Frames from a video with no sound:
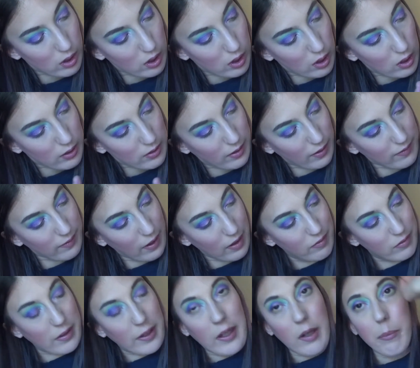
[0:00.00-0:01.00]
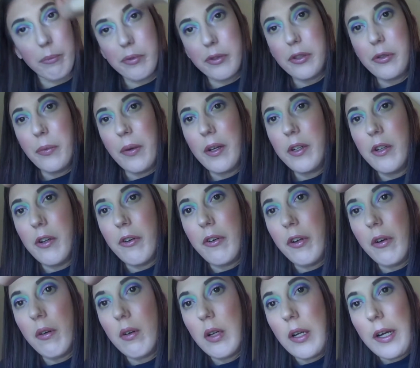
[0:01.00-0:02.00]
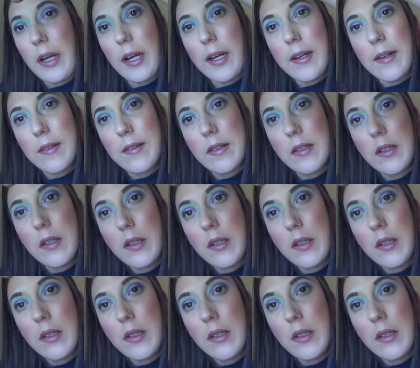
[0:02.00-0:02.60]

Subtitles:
It does have like a blue undertone, I guess.